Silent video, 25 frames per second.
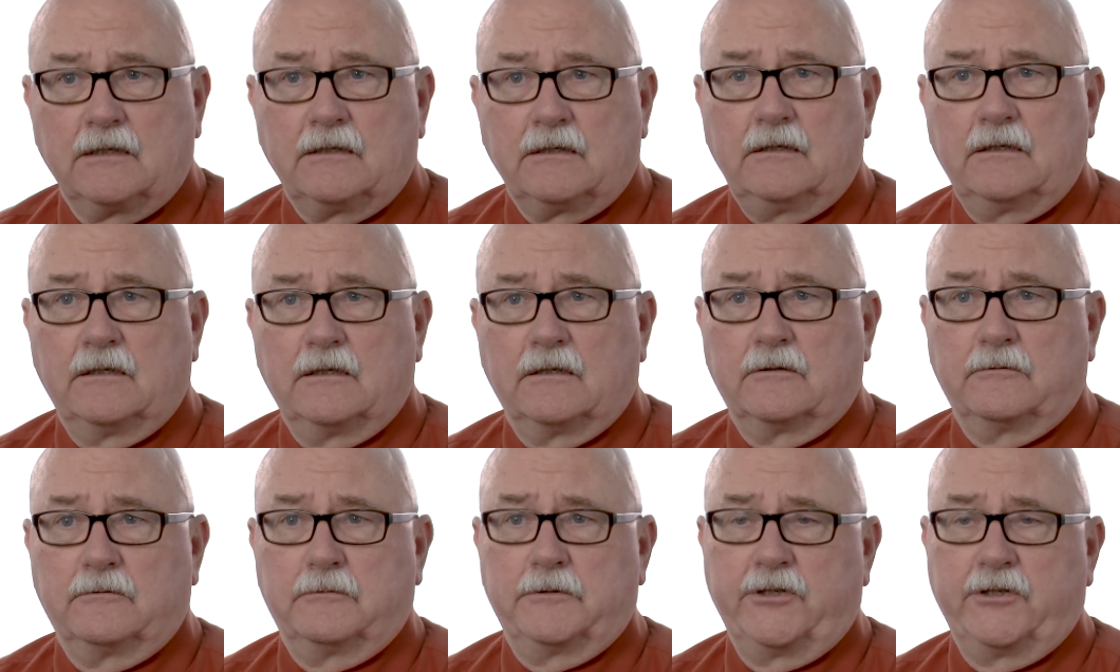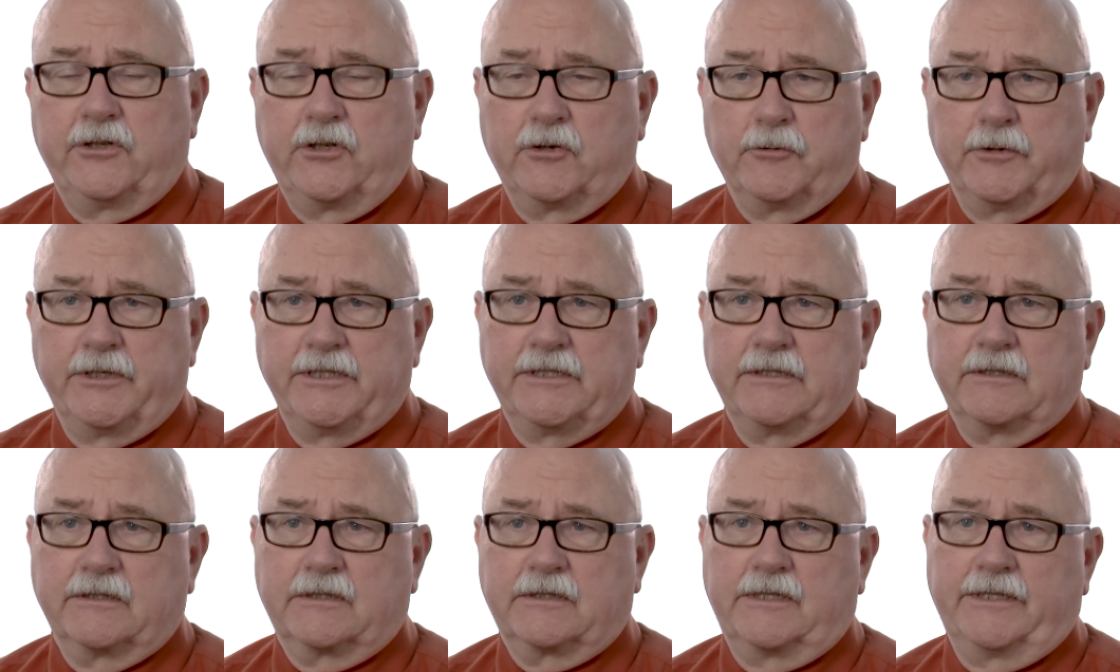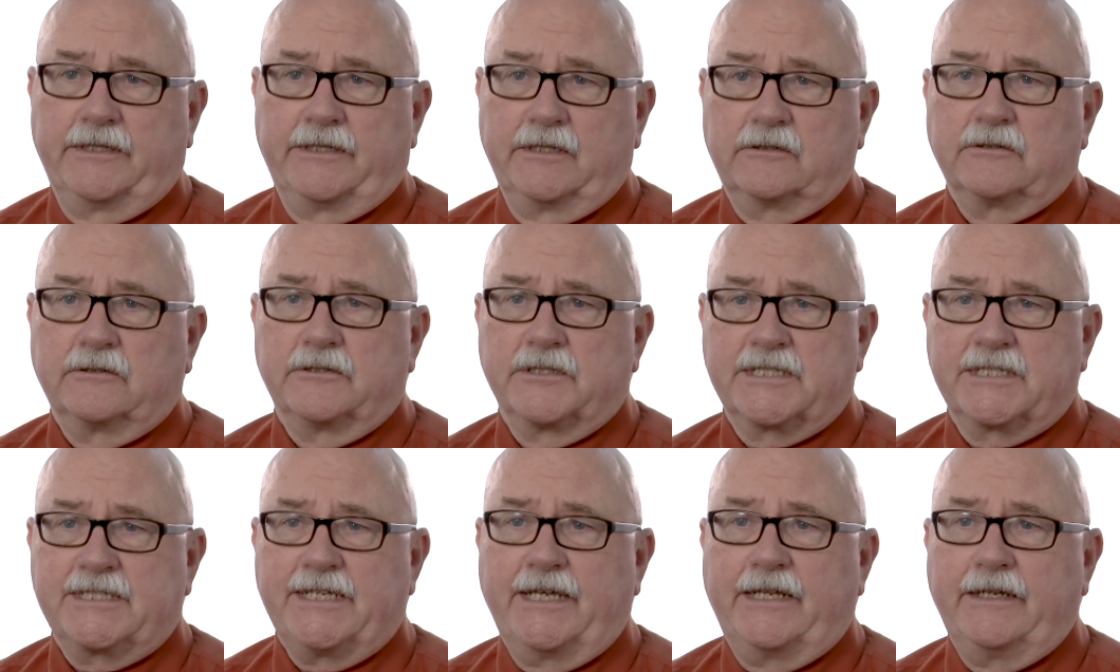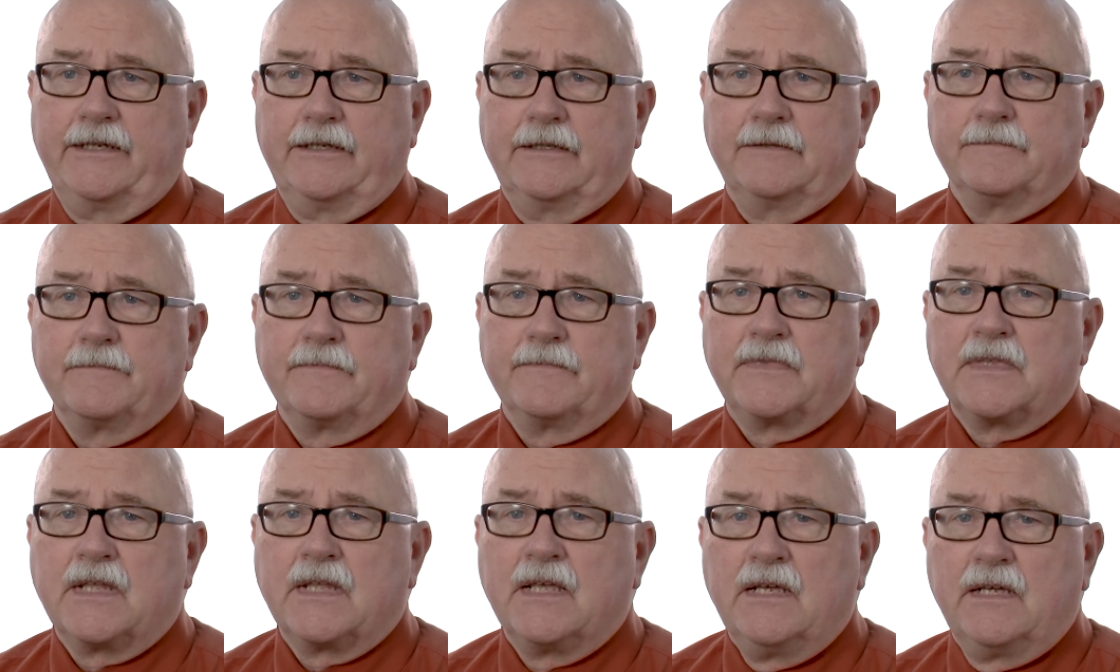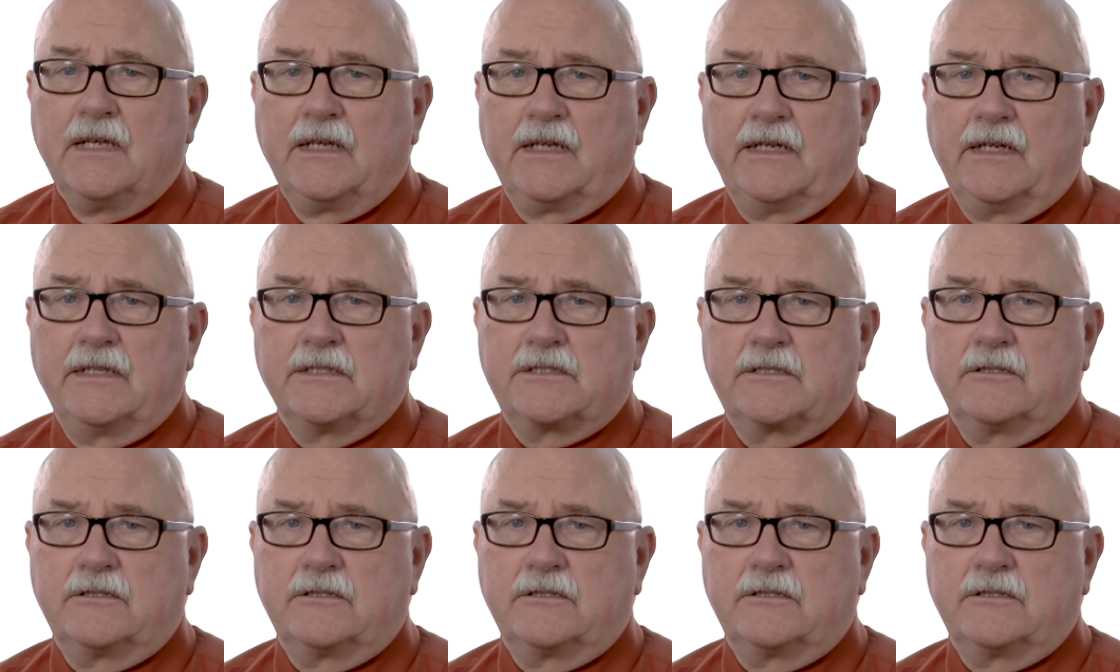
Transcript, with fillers: you know, when you go into the clinical setting. And